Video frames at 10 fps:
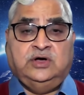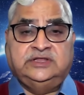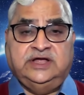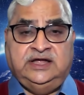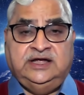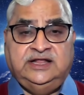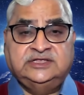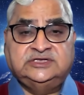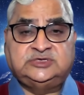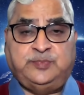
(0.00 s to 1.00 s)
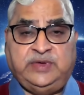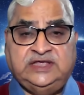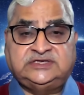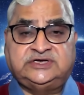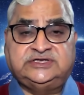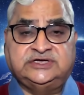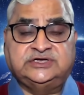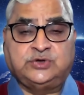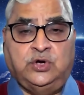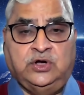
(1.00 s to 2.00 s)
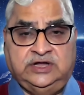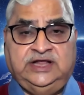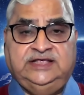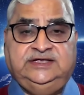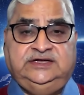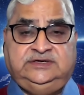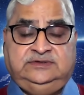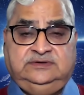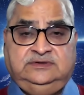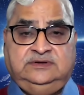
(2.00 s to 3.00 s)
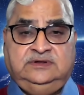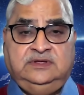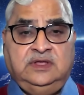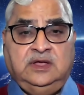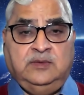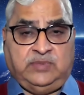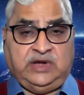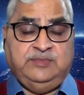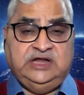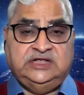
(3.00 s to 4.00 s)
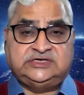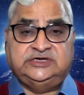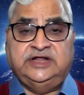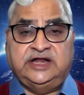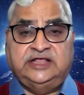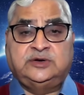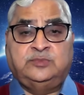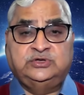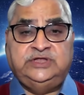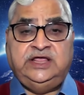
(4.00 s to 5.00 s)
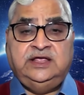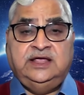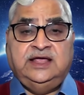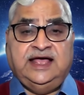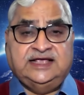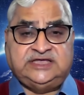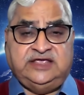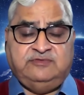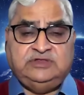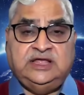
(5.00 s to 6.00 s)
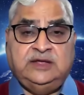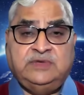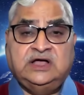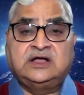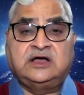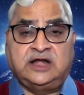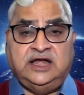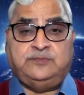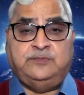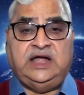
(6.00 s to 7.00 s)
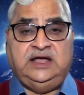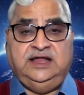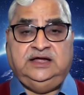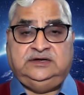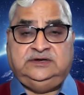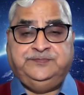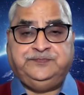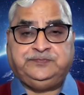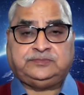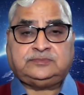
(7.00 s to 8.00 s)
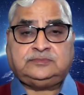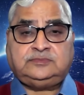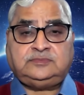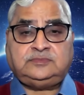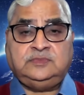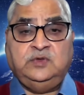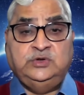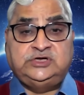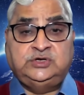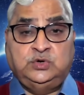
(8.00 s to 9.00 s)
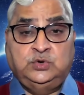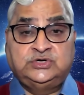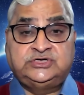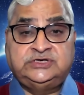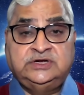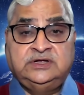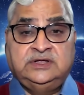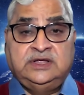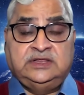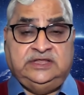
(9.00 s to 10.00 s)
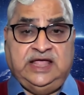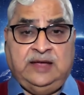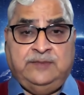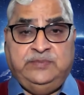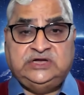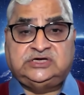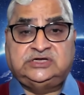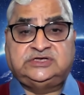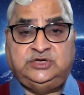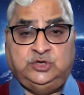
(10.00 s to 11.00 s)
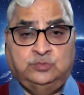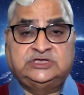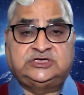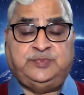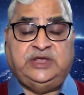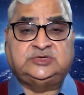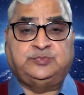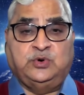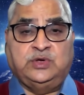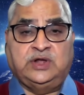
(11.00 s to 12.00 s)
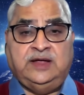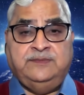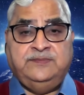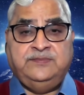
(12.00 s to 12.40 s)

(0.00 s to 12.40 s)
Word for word: on the Indian Space Research Organization. Prime Minister Narendra Modi has given them a great mandate, which includes the ambitious human space program